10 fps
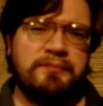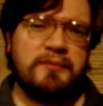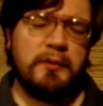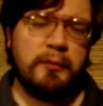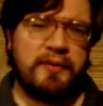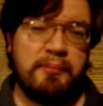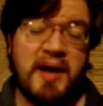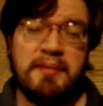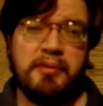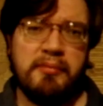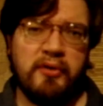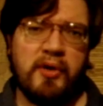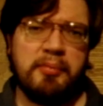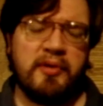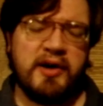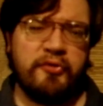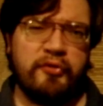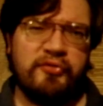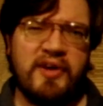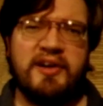were the paper mill operators who
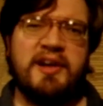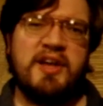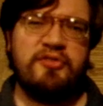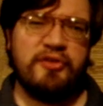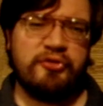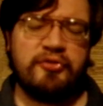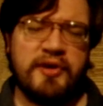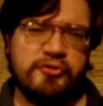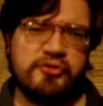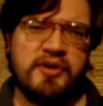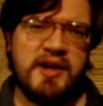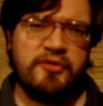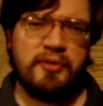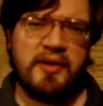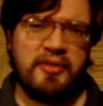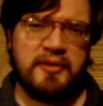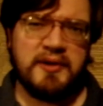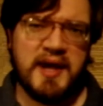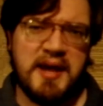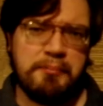found it easier to shred trees rather than
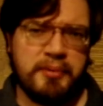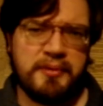hemp.